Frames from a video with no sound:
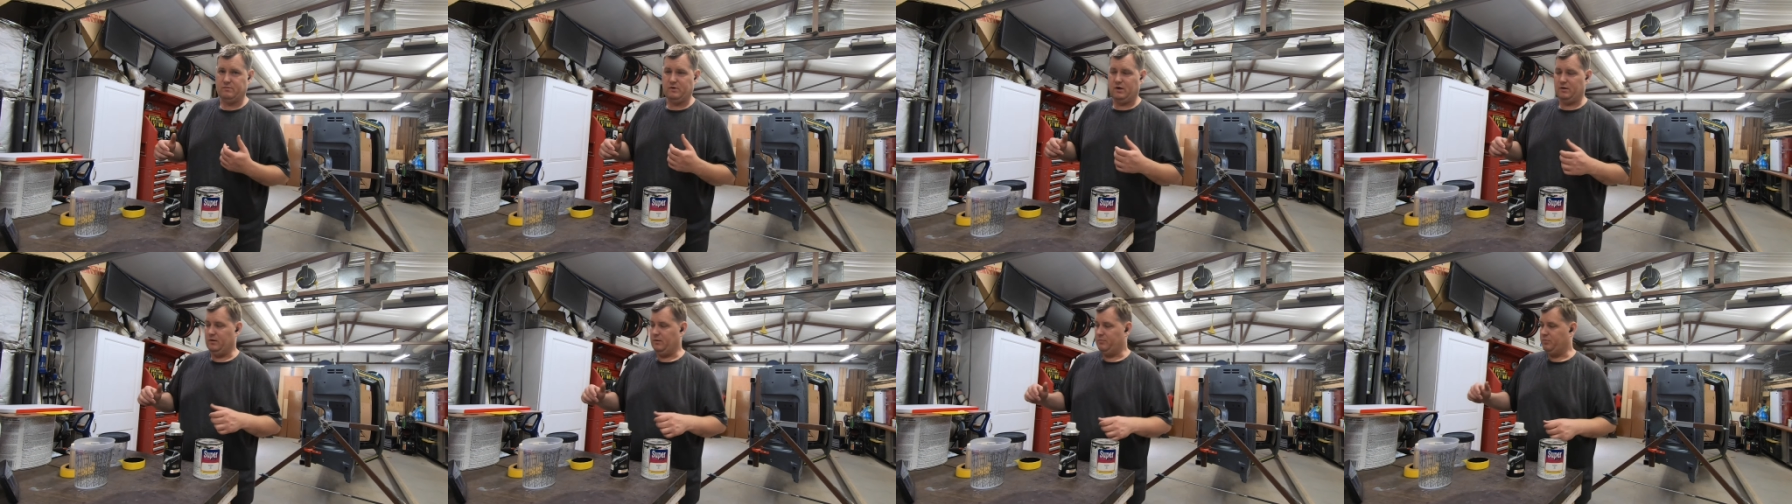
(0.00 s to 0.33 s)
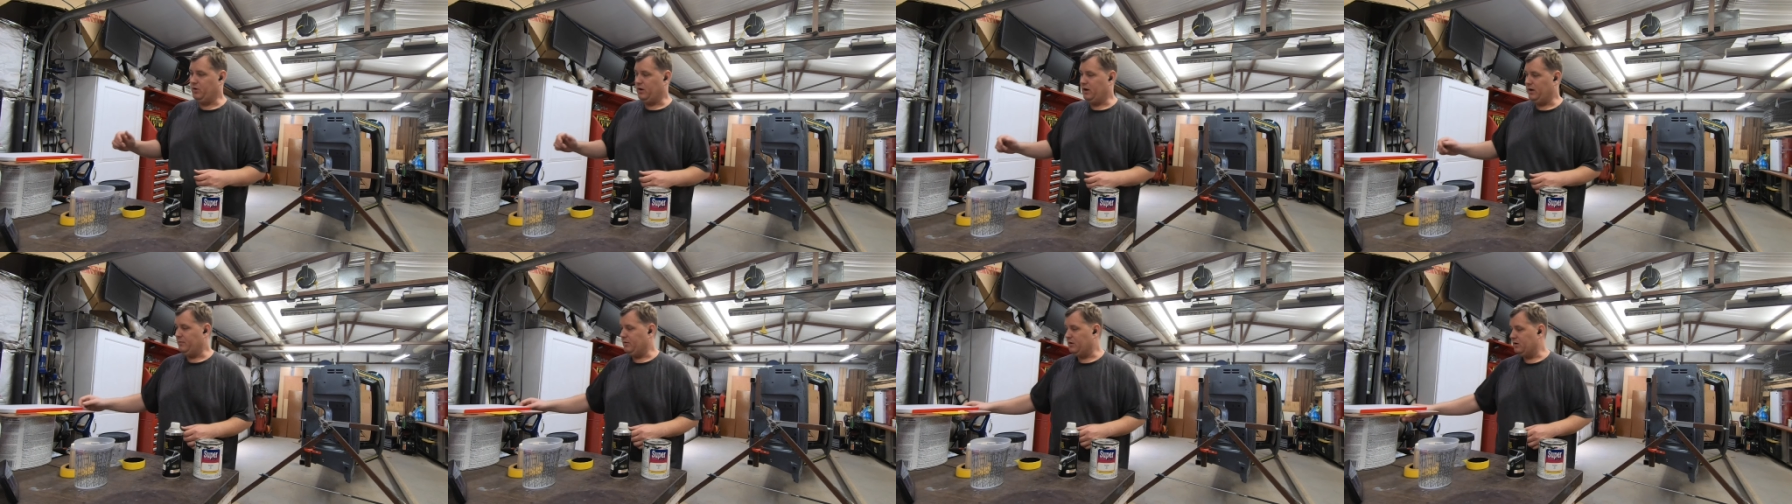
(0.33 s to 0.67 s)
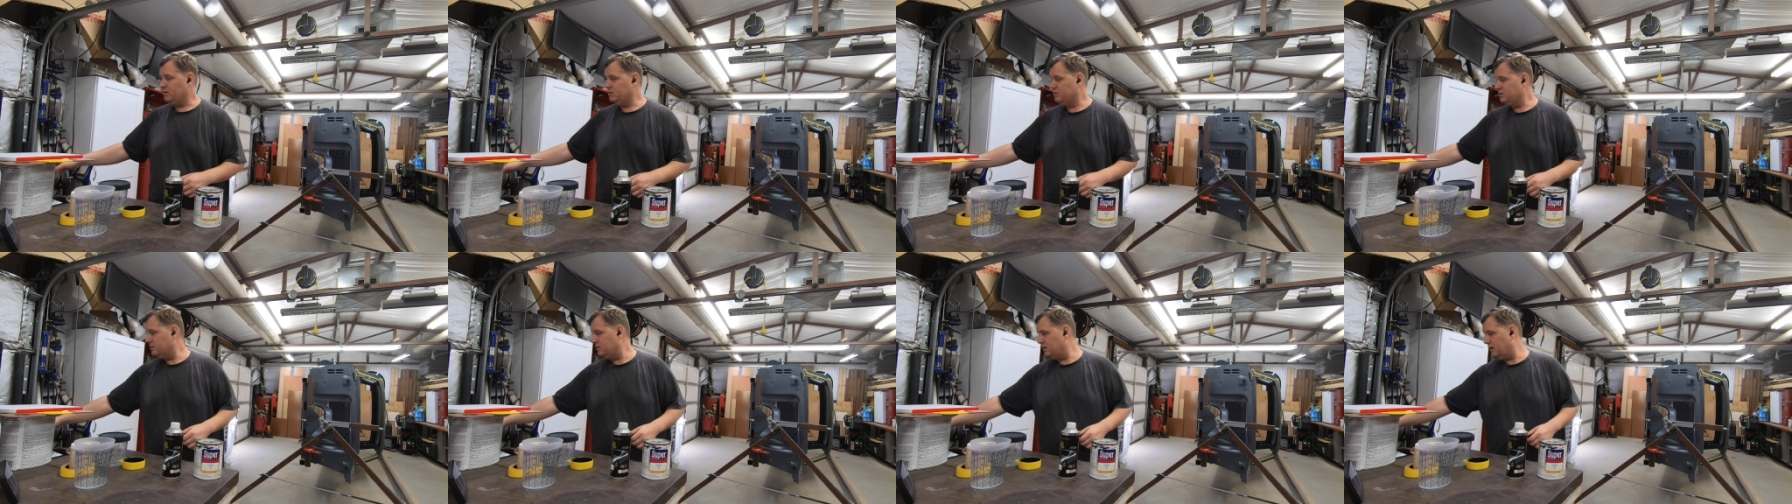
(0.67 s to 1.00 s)
on the
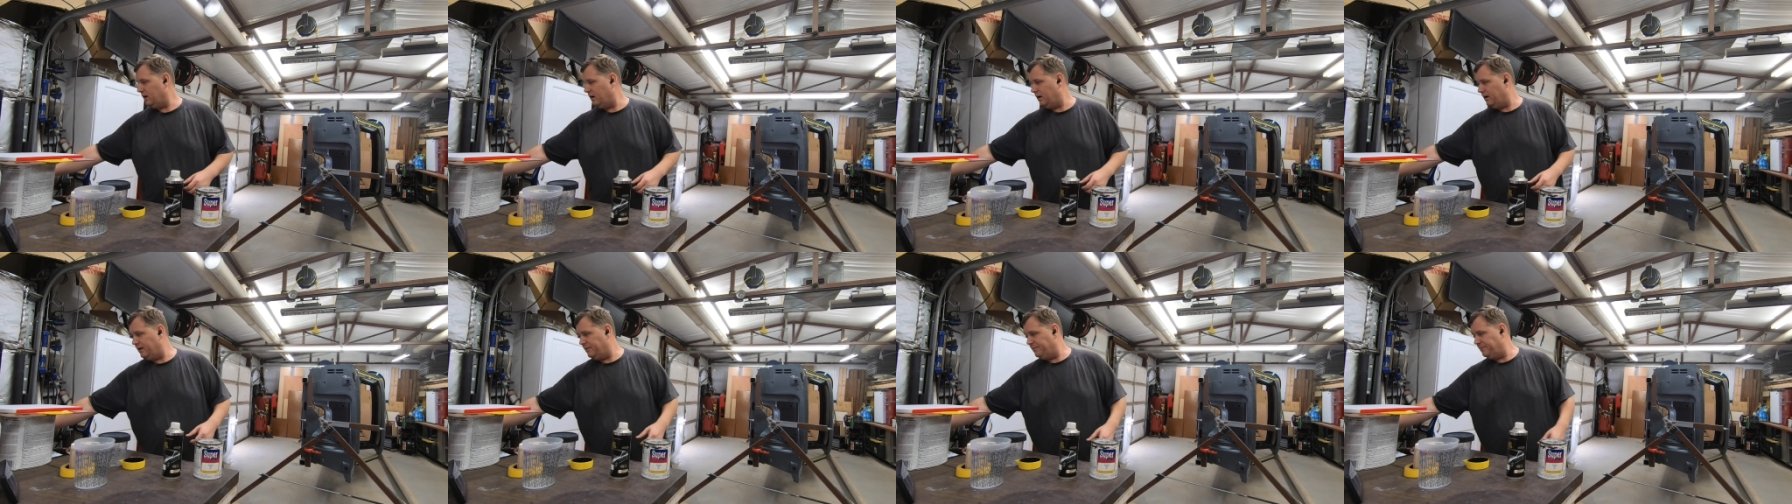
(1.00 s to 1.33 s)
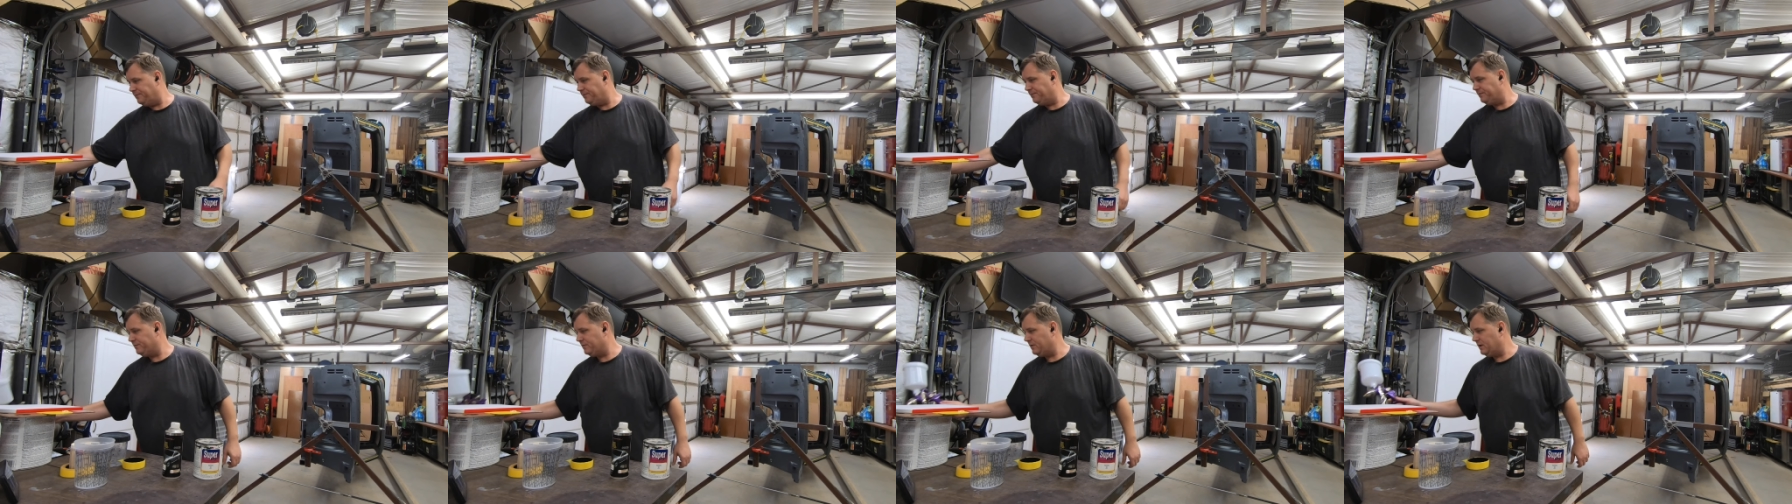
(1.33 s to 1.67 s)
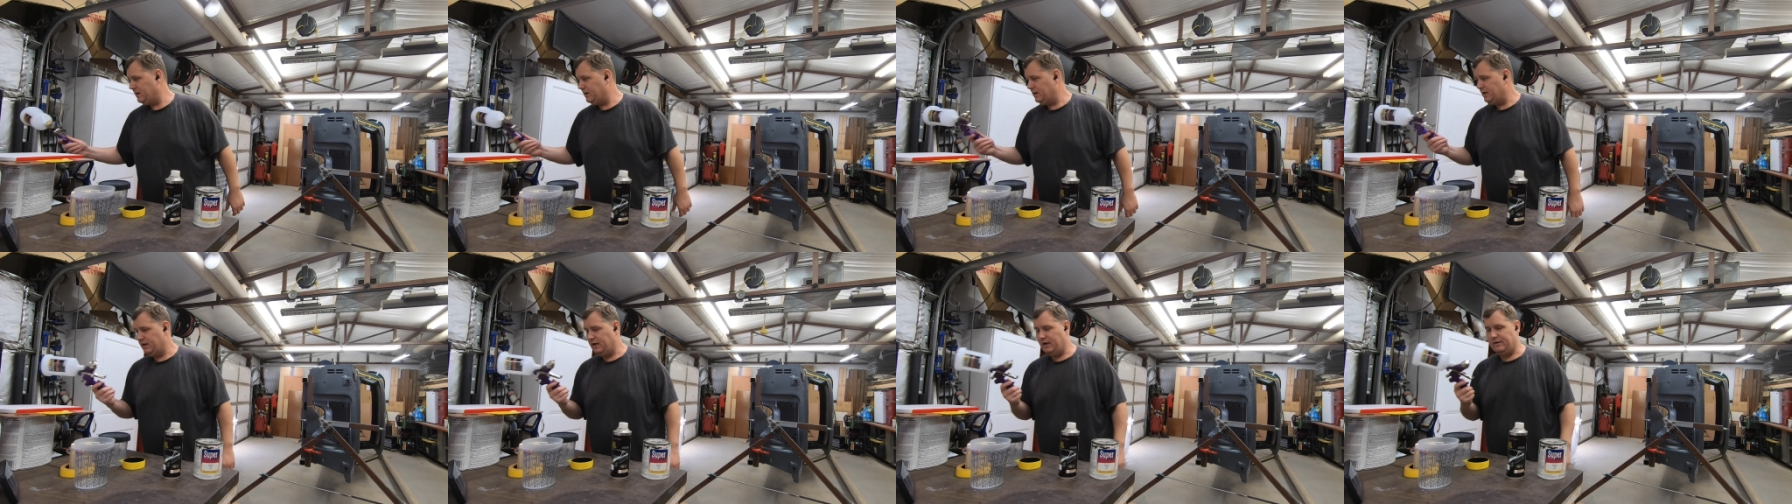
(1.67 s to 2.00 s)
primer,
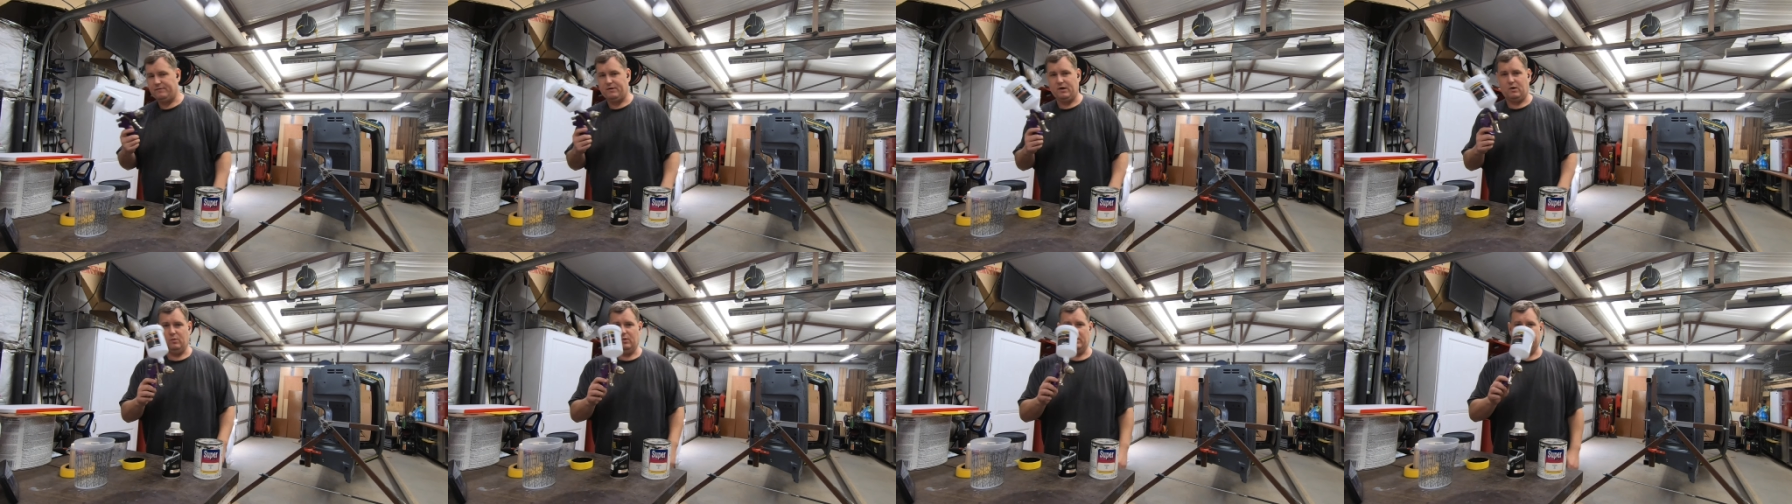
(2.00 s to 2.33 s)
and I've got